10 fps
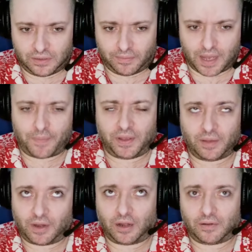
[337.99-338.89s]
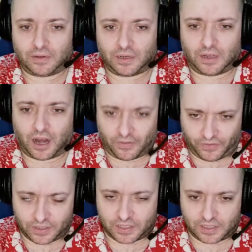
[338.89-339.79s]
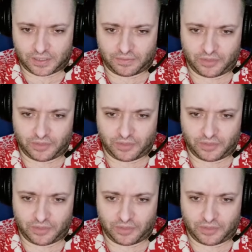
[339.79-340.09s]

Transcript: Happy them are harfoots.